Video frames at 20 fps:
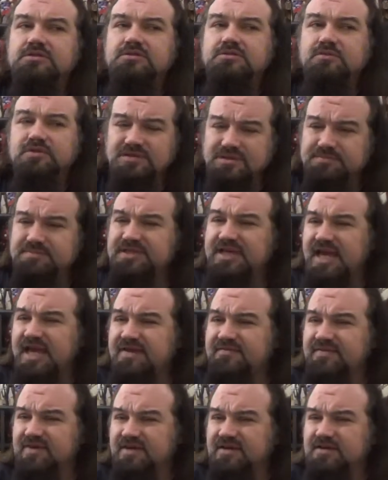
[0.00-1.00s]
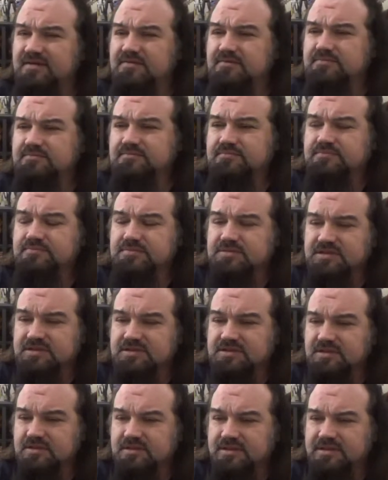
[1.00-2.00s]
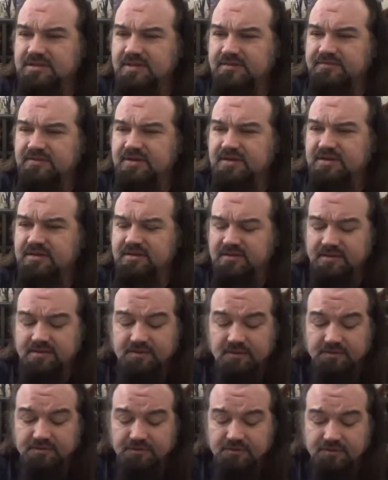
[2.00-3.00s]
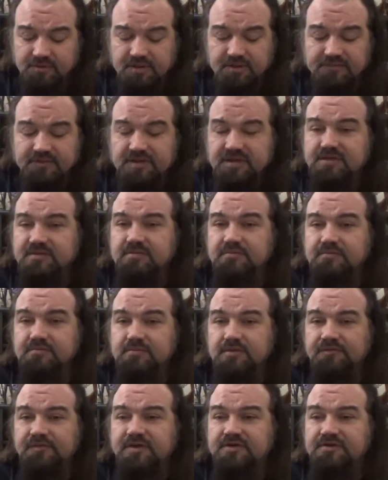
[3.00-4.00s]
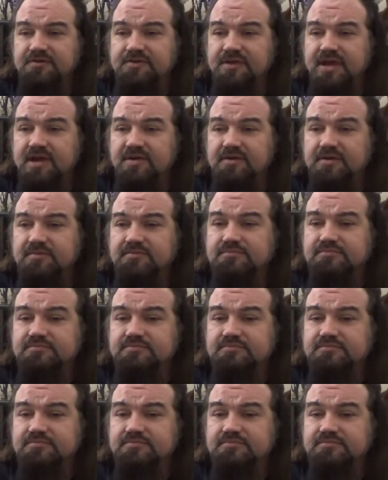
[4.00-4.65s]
wasn't behaving, and so he left it in. So Thor left it in Avengers Tower.